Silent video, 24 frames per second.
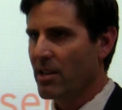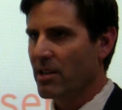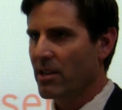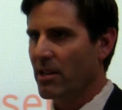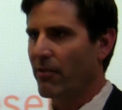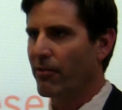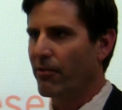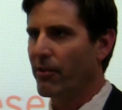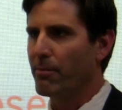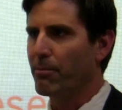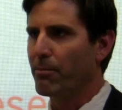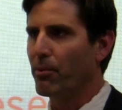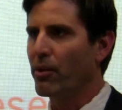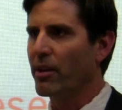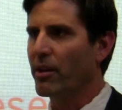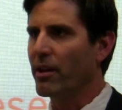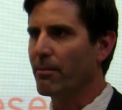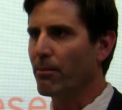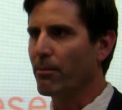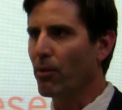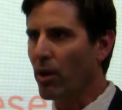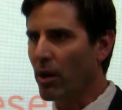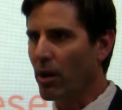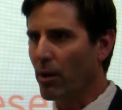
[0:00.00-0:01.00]
So if we put
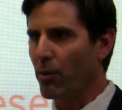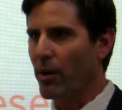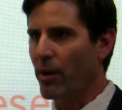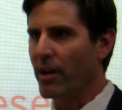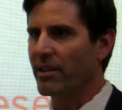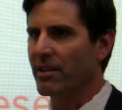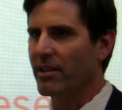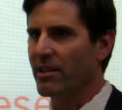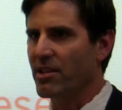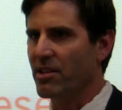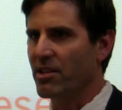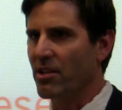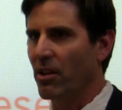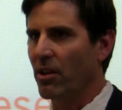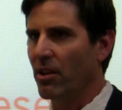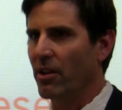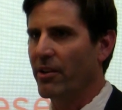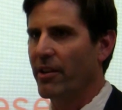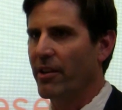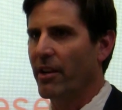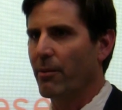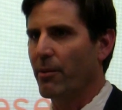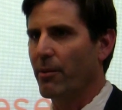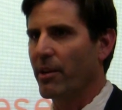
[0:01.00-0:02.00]
in more wind and
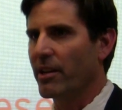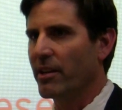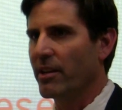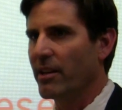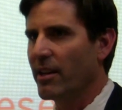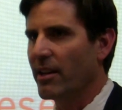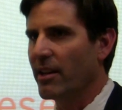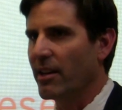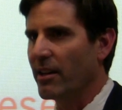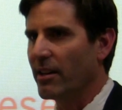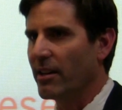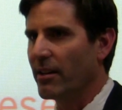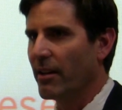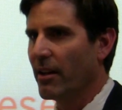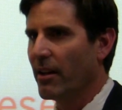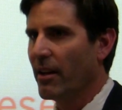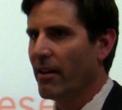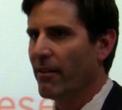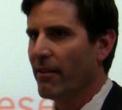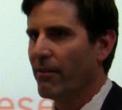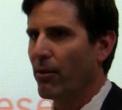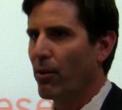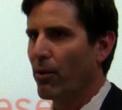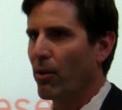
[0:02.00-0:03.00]
solar than we need
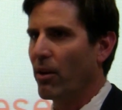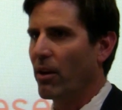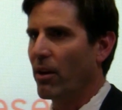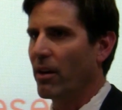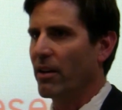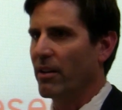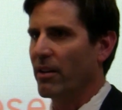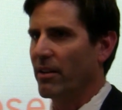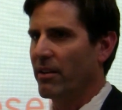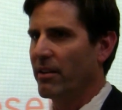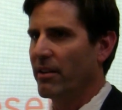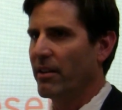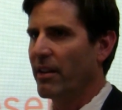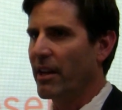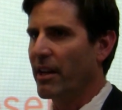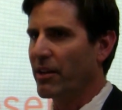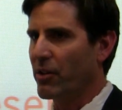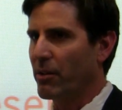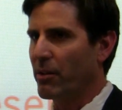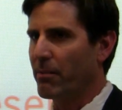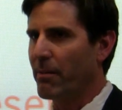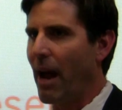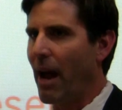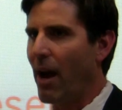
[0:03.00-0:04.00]
for the
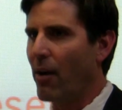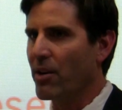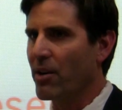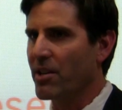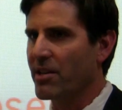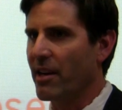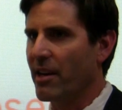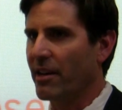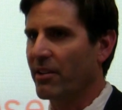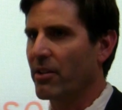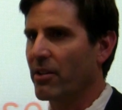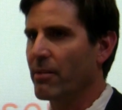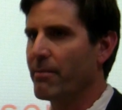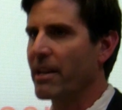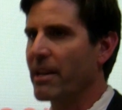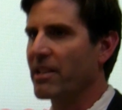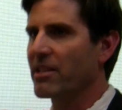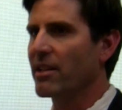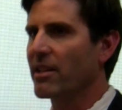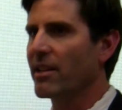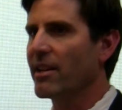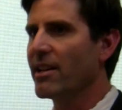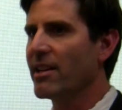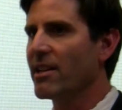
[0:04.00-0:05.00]
electric power sector, it
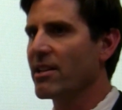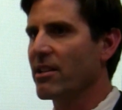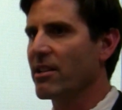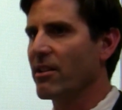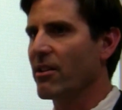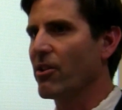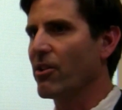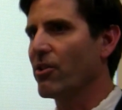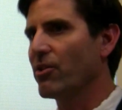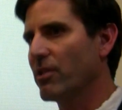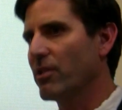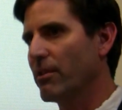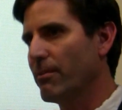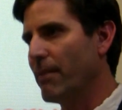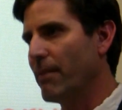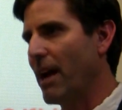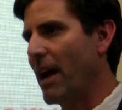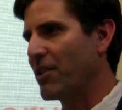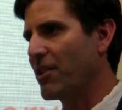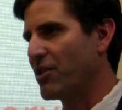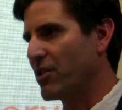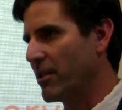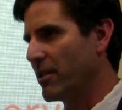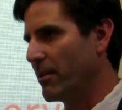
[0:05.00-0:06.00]
makes it easier to
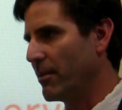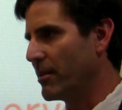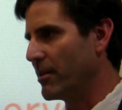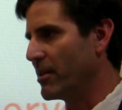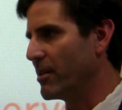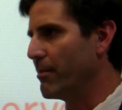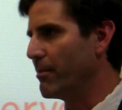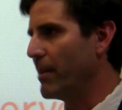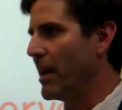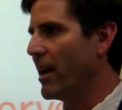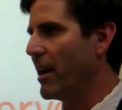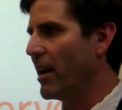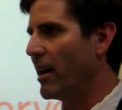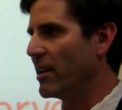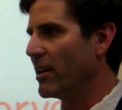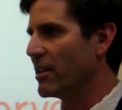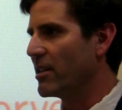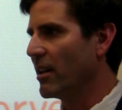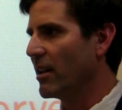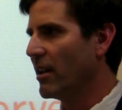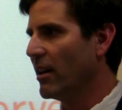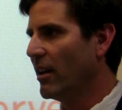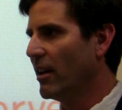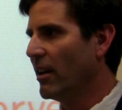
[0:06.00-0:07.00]
match the
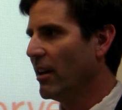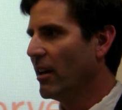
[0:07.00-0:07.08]
demand